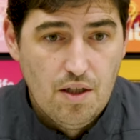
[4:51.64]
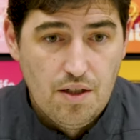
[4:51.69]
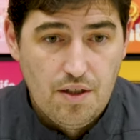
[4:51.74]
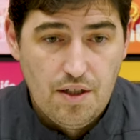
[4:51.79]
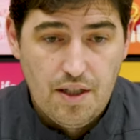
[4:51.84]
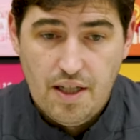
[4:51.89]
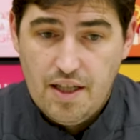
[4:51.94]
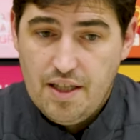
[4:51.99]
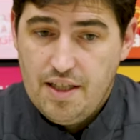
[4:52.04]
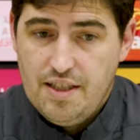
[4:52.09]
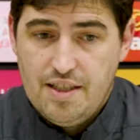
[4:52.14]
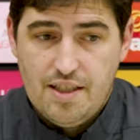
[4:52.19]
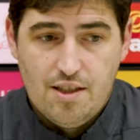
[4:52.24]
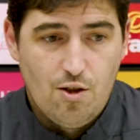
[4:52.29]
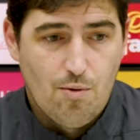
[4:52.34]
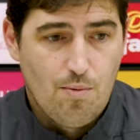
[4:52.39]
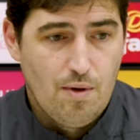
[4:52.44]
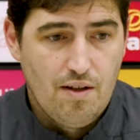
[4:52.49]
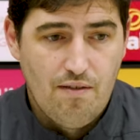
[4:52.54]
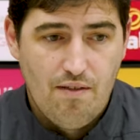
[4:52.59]
Yeah, he's a
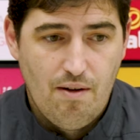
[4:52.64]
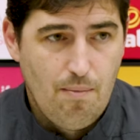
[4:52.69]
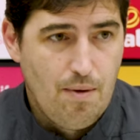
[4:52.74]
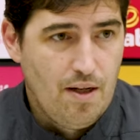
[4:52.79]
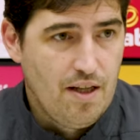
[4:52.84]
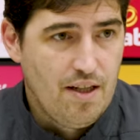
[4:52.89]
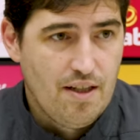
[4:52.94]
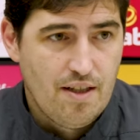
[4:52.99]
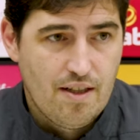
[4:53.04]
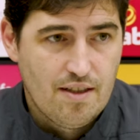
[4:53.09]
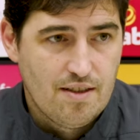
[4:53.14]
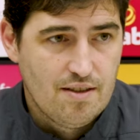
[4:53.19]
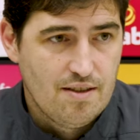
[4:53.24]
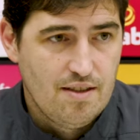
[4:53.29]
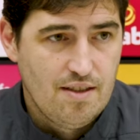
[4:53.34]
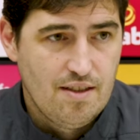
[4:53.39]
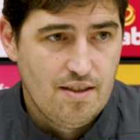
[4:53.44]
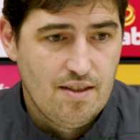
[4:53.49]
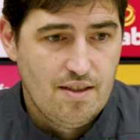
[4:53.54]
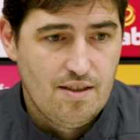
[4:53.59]
top level player.
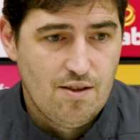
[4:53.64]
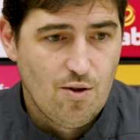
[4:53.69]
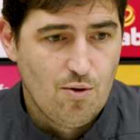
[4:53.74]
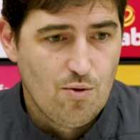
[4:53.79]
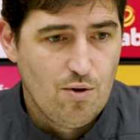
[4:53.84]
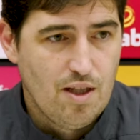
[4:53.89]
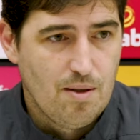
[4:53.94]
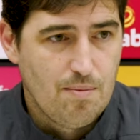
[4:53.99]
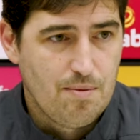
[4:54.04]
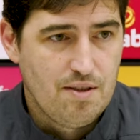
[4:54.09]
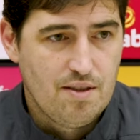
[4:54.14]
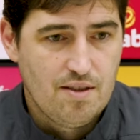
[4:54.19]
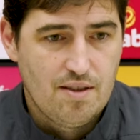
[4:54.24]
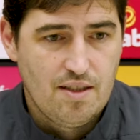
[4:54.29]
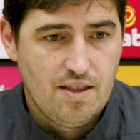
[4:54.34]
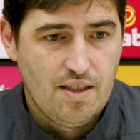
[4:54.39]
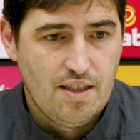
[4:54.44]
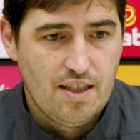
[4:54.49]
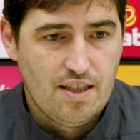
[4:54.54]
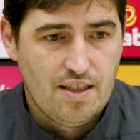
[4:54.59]
This is no doubt.
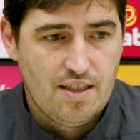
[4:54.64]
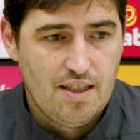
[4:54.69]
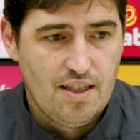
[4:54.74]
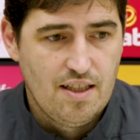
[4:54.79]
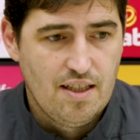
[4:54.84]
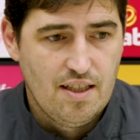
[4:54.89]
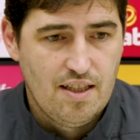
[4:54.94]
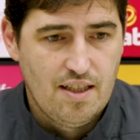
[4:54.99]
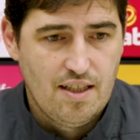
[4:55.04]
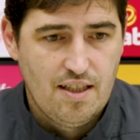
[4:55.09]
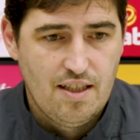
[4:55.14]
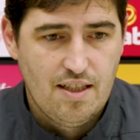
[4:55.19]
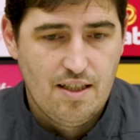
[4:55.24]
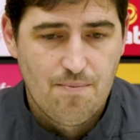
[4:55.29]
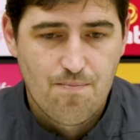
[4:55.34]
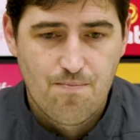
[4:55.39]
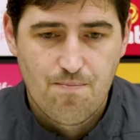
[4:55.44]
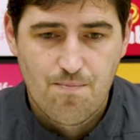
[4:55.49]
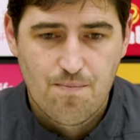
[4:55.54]
He has the